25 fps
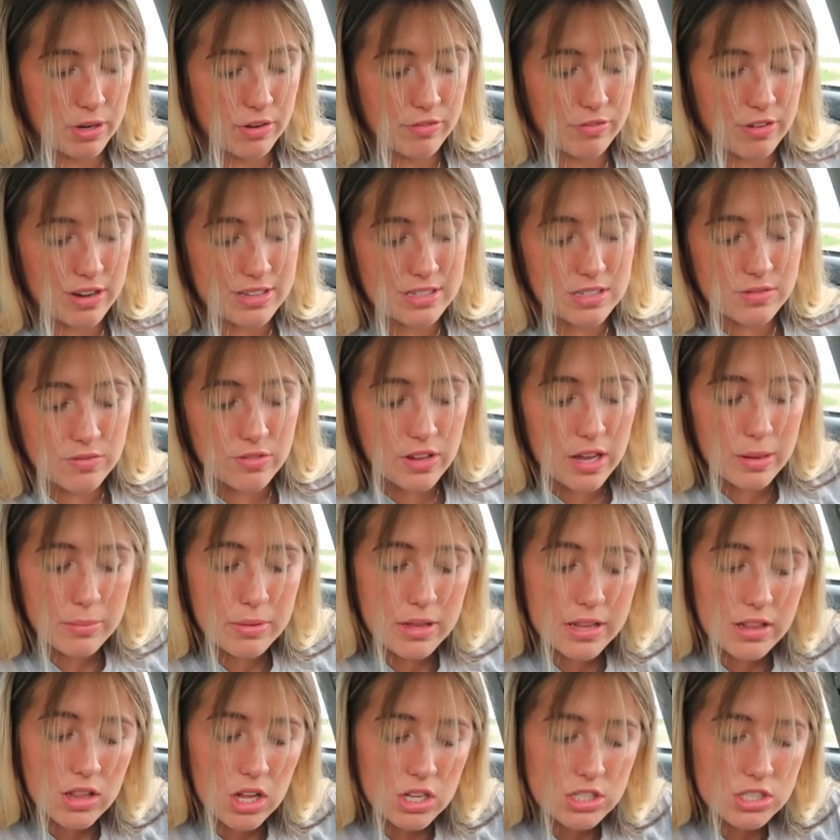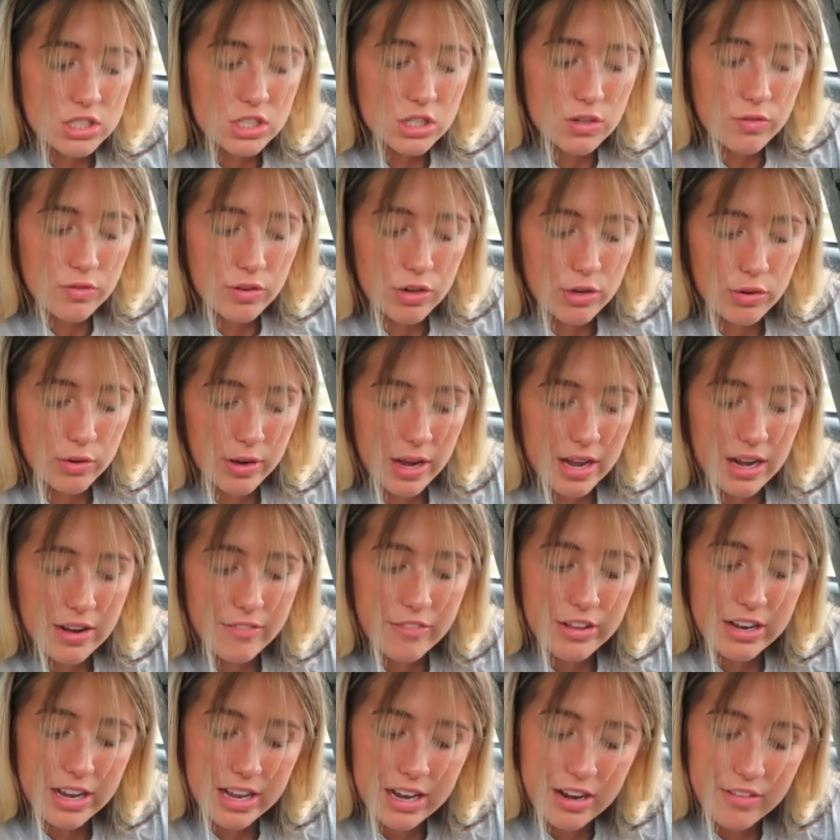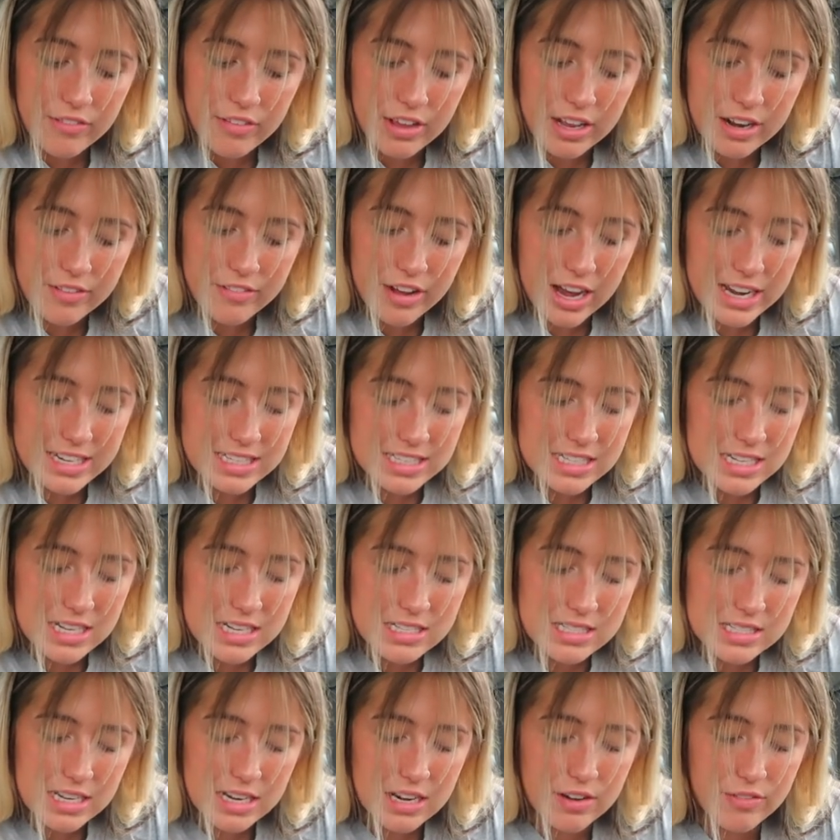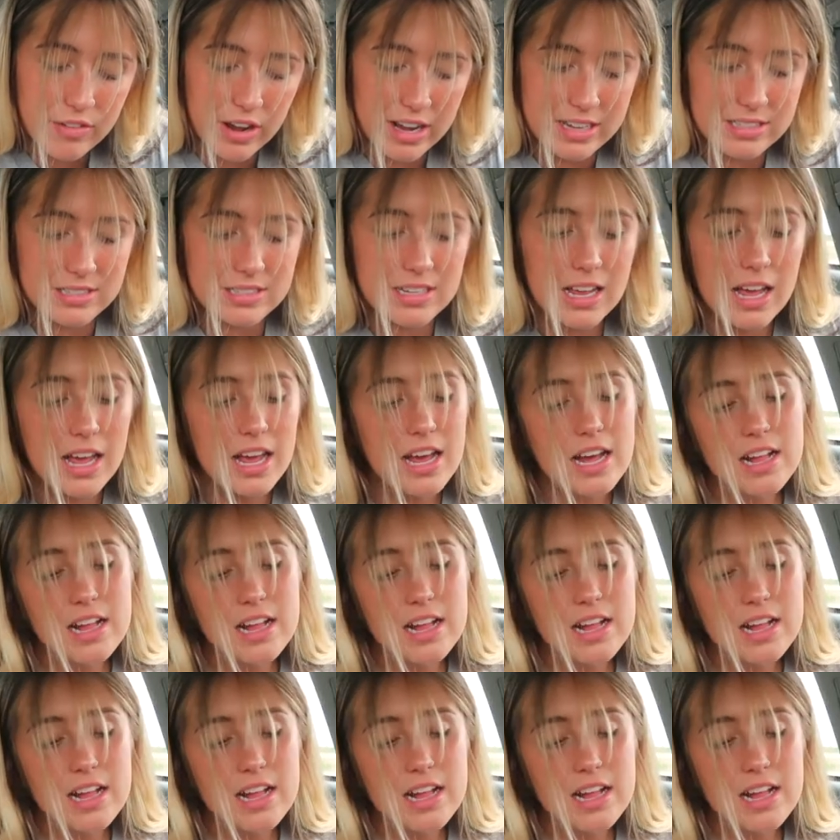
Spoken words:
Your friends and family look to you for creative and innovative ideas and advice.